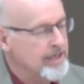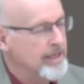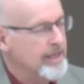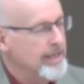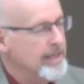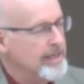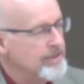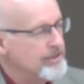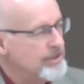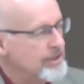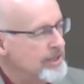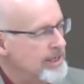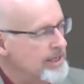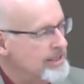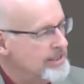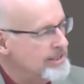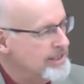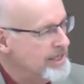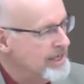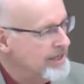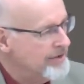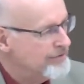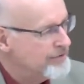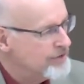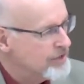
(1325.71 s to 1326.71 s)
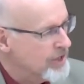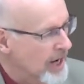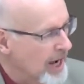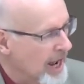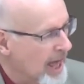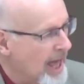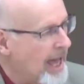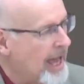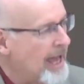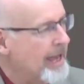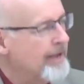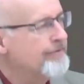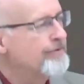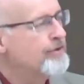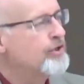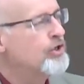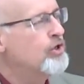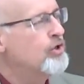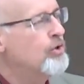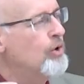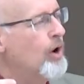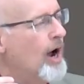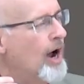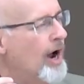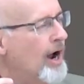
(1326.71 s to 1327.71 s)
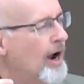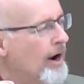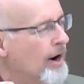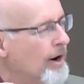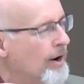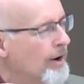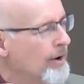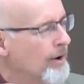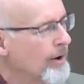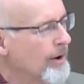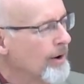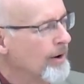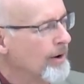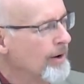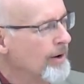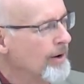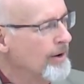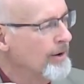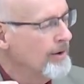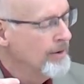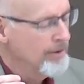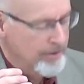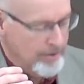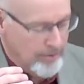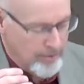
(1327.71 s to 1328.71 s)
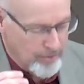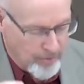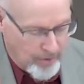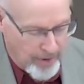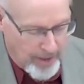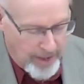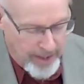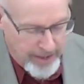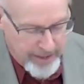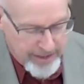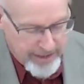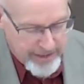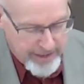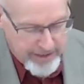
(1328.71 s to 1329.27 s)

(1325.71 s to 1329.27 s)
He gives life to our, what?